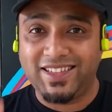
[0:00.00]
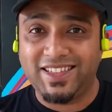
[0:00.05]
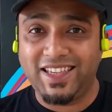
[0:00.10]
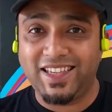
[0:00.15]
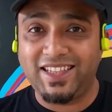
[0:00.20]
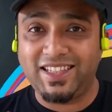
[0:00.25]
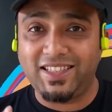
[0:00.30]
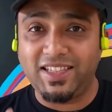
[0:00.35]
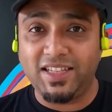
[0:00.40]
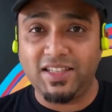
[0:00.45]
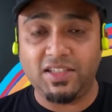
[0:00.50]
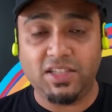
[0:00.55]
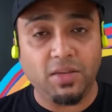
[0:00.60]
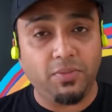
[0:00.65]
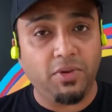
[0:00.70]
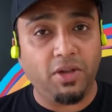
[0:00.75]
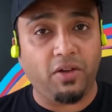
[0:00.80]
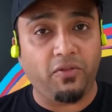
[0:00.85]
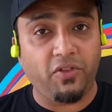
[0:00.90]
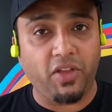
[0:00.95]
16
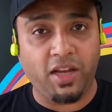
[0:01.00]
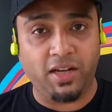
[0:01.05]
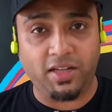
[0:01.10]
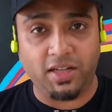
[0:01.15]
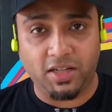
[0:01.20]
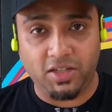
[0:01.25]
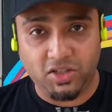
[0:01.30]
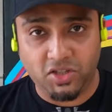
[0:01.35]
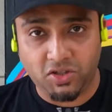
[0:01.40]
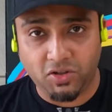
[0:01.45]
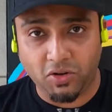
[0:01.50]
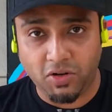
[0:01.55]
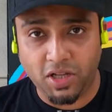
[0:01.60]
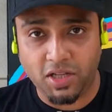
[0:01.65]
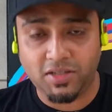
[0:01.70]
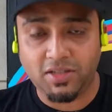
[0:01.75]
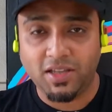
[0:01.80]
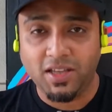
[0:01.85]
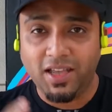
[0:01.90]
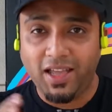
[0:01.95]
GB of internal
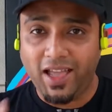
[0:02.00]
storage,